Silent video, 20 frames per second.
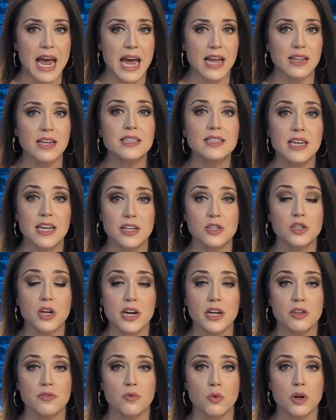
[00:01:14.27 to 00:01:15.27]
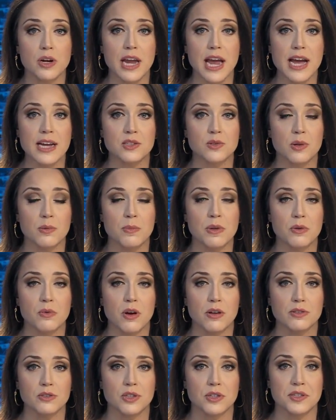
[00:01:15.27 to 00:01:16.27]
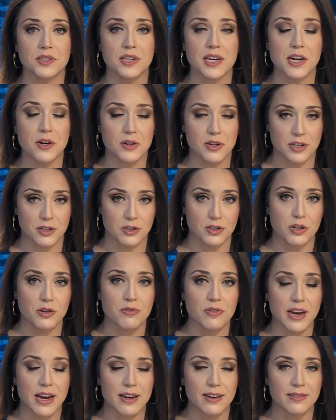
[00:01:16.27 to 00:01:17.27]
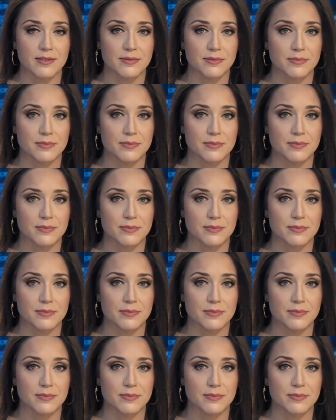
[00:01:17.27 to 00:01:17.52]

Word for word: And let's get a check of the forecast with meteorologist Kerrigan Chauvin.